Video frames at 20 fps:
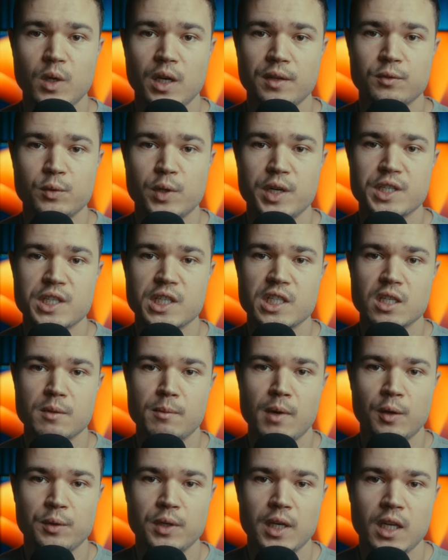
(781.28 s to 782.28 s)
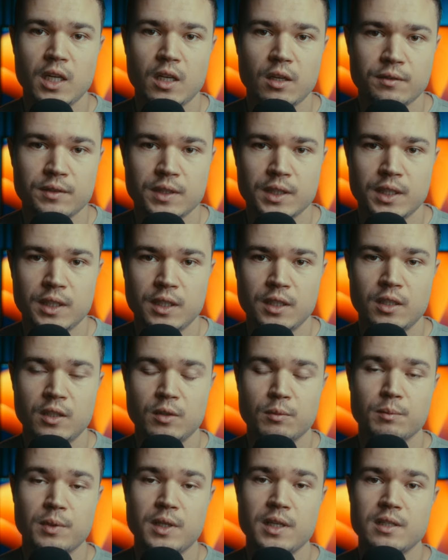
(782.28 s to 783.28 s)
you have questions about any of the gear,
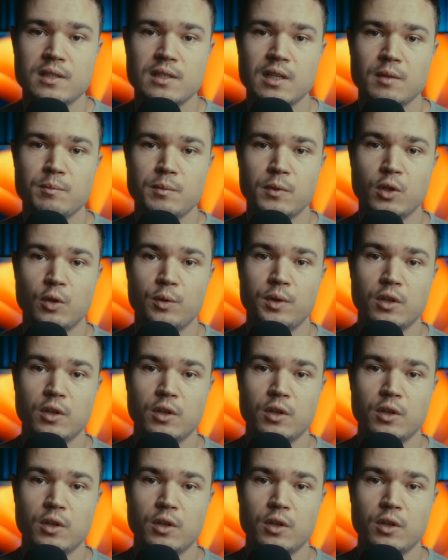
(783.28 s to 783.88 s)
please let me know